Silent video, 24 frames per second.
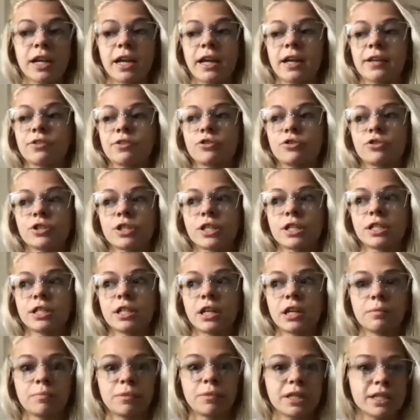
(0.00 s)
and there's this
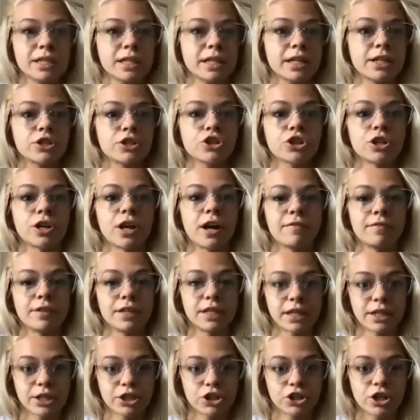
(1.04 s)
stigmatization of
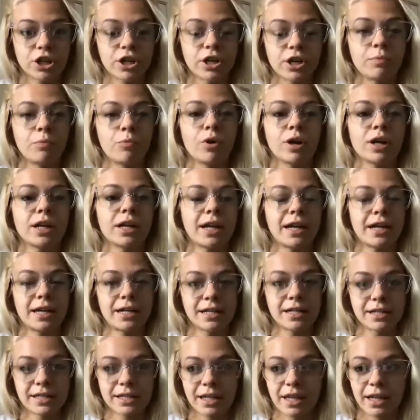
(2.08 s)
addiction and what it
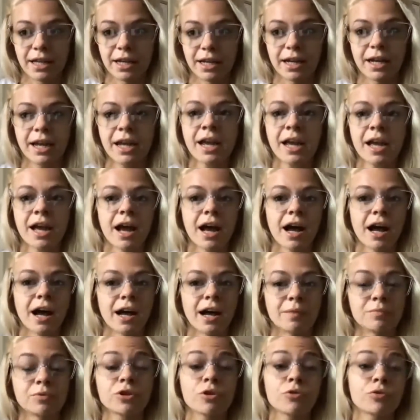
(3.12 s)
is. And
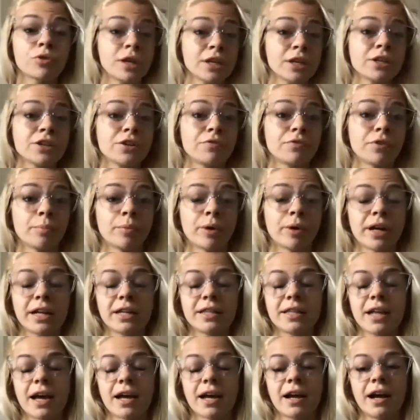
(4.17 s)
so thank you for bringing
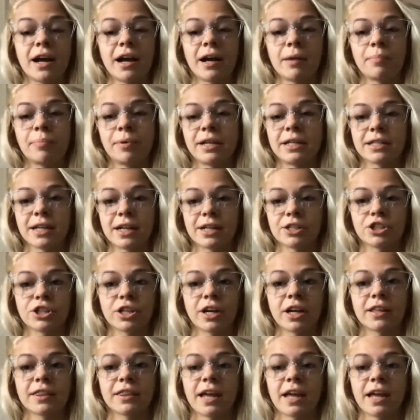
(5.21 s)
that up and touching on that.